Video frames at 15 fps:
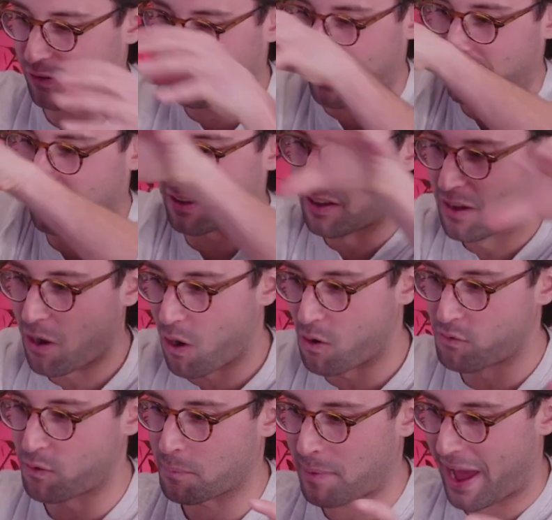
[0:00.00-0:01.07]
different like
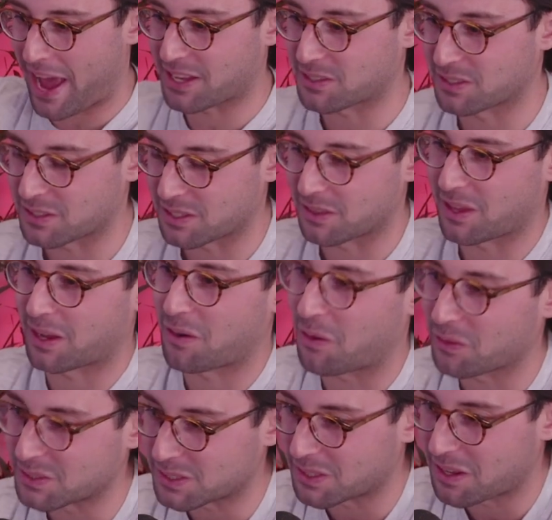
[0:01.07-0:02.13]
overpasses and like
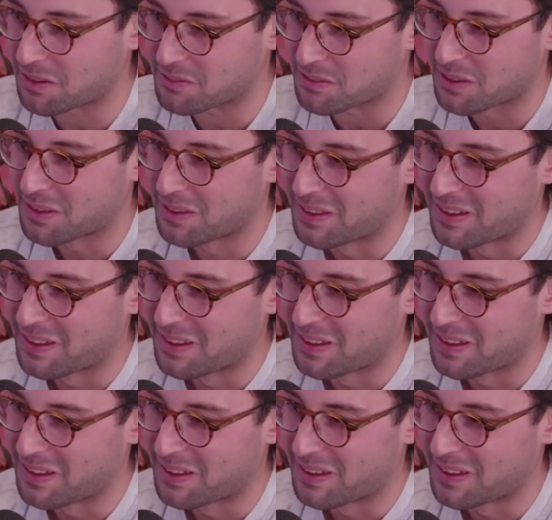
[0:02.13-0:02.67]
all this stuff.